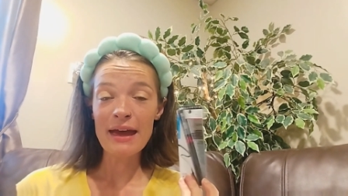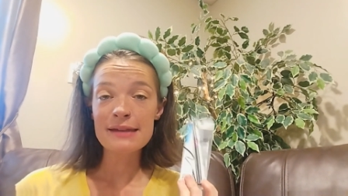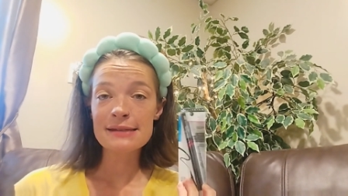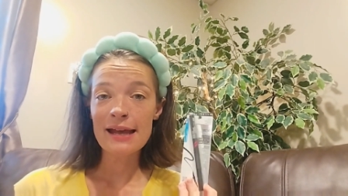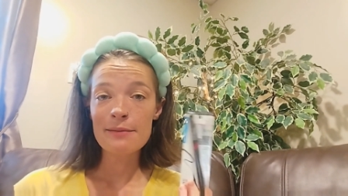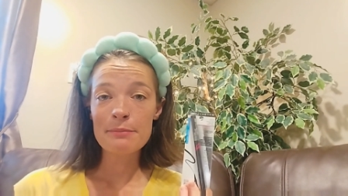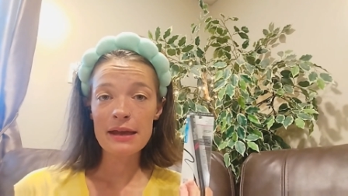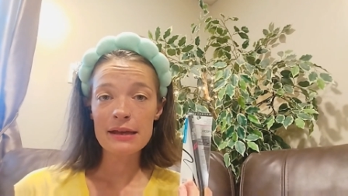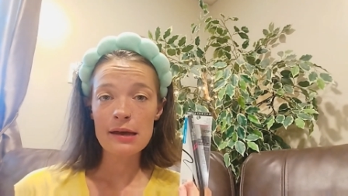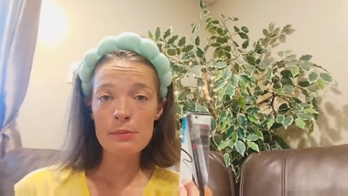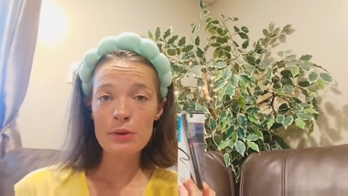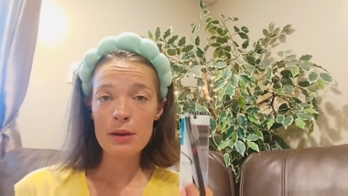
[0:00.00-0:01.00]
bedtime
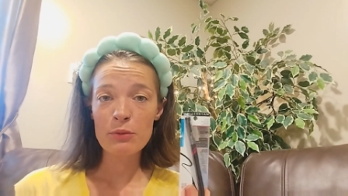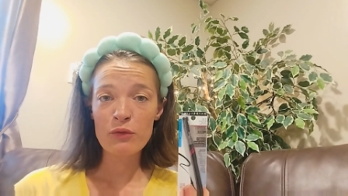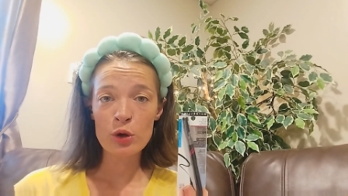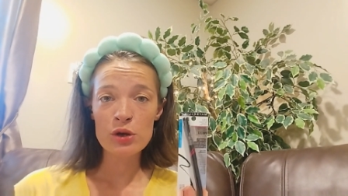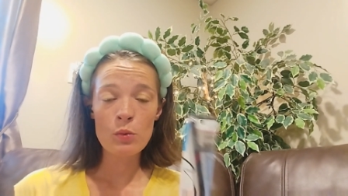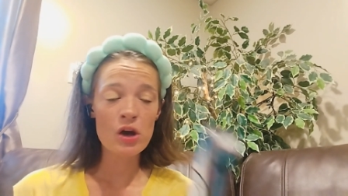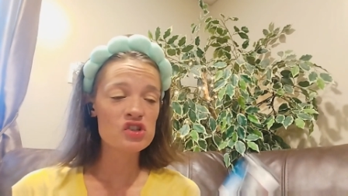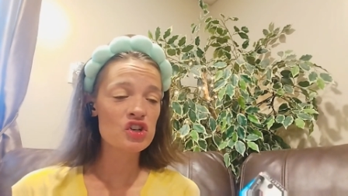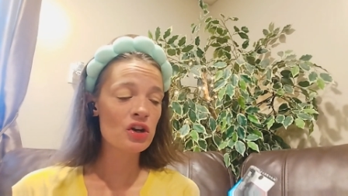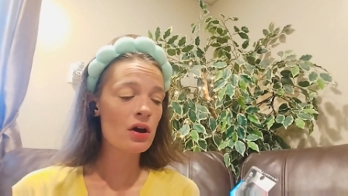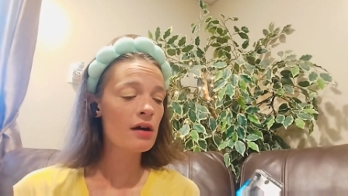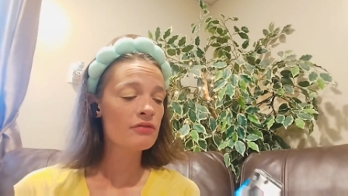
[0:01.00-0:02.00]
makeup right before you
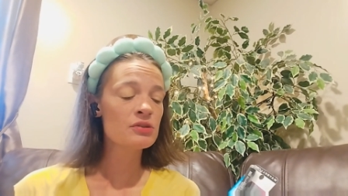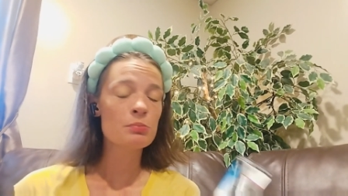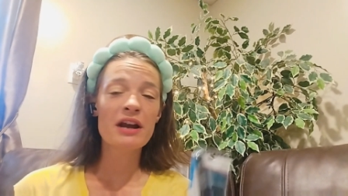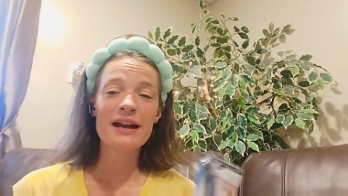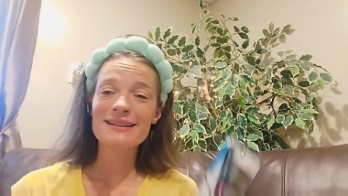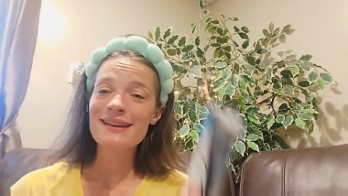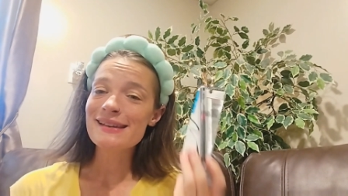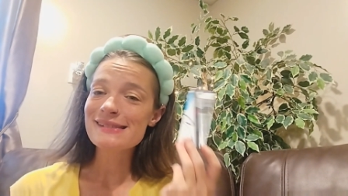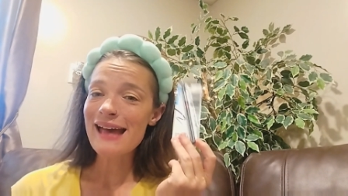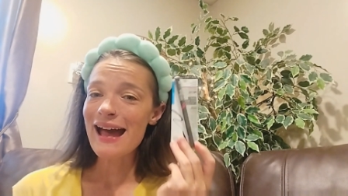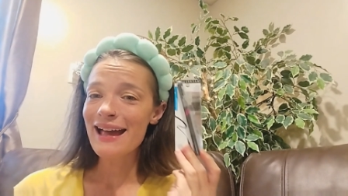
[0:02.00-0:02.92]
wash it off to practice.